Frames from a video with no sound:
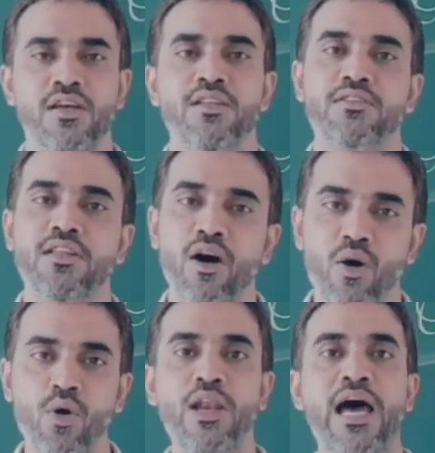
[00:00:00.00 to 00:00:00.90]
the
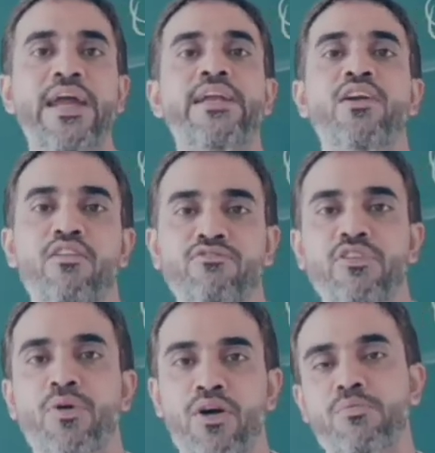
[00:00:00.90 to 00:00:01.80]
whole idea of the
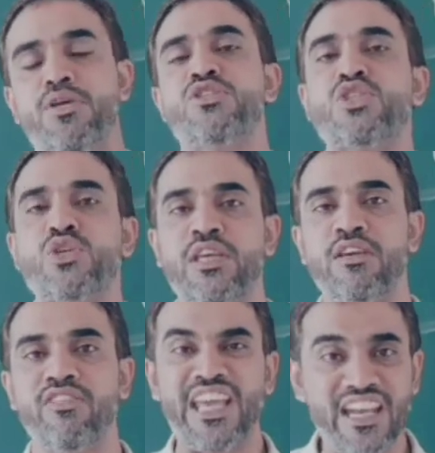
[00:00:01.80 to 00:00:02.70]
poem is to
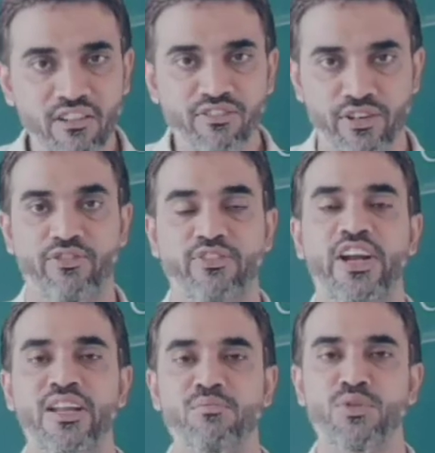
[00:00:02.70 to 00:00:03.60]
give enough
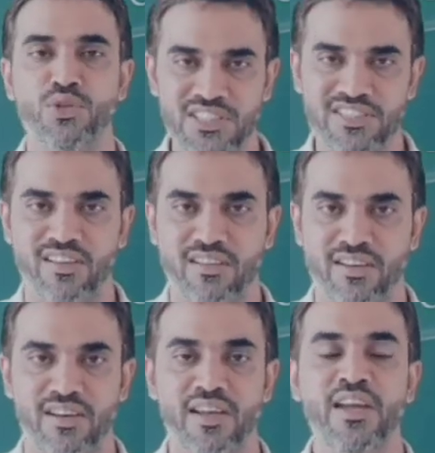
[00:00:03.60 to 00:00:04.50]
freedom to the
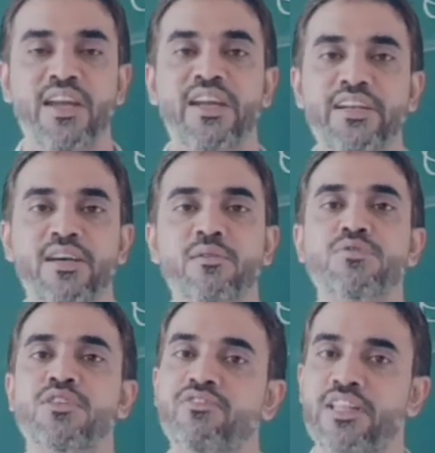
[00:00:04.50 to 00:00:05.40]
children in
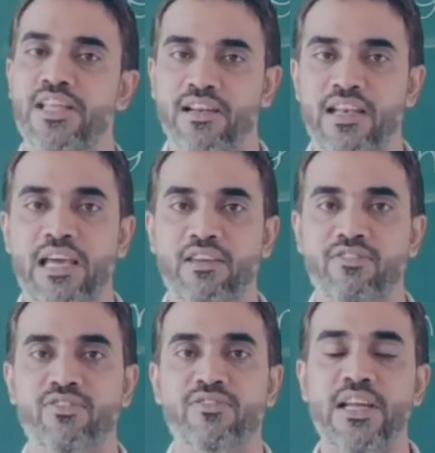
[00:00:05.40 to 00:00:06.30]
terms of their
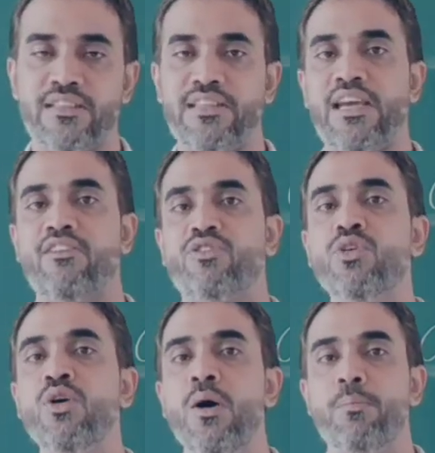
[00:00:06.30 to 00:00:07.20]
life that they have
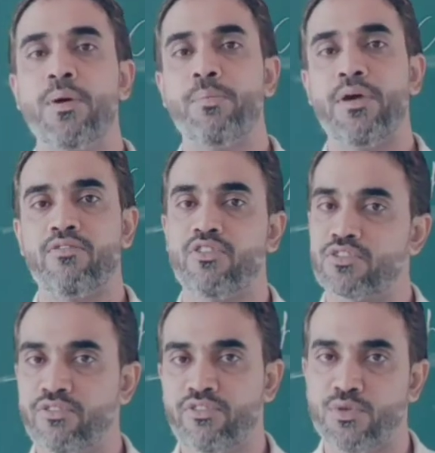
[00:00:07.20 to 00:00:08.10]
to prepare for
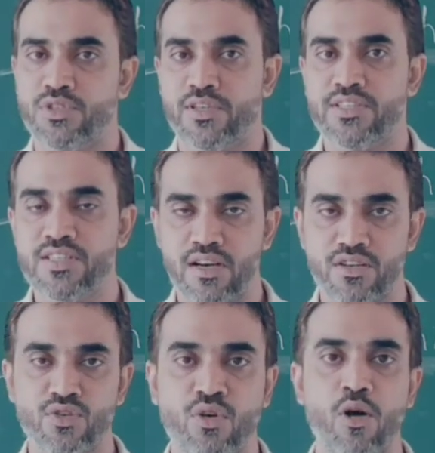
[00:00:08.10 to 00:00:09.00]
the future, isn't it?
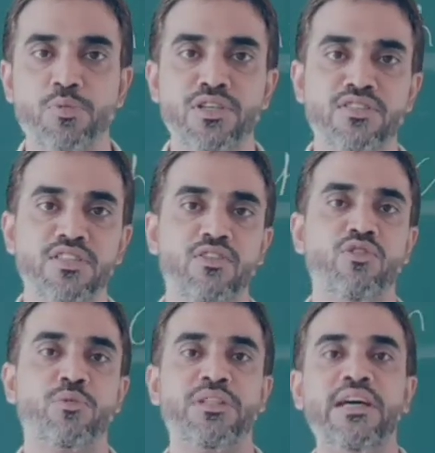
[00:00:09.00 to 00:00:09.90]
So, option C
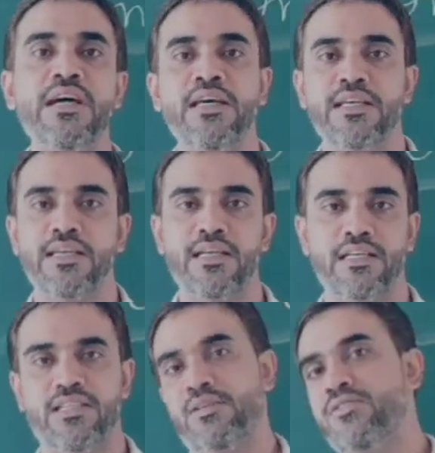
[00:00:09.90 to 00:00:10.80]
would be the
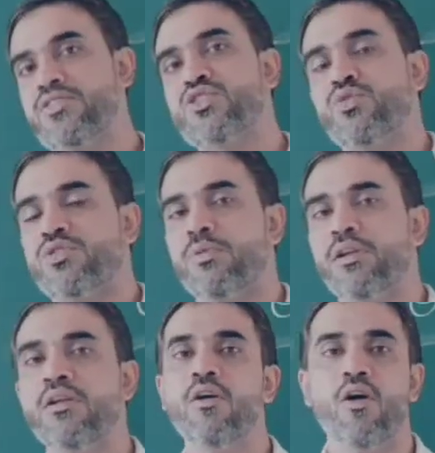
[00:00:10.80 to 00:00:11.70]
correct
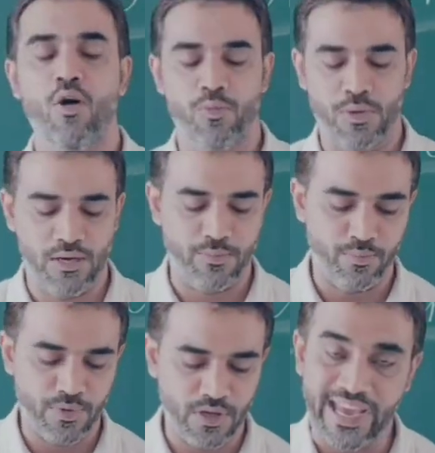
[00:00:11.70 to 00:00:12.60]
suitable
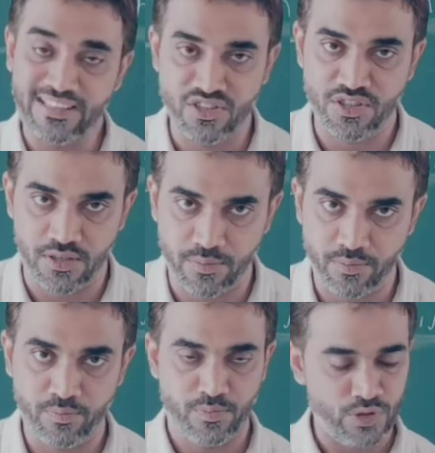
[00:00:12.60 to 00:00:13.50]
answer
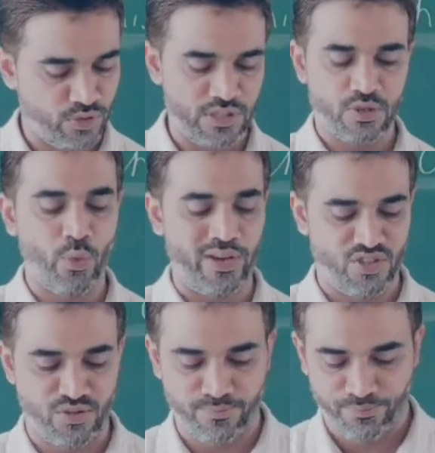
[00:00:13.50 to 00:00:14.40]
to this
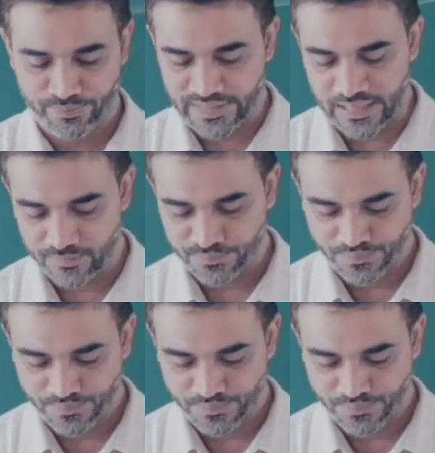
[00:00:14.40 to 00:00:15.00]
question. Then,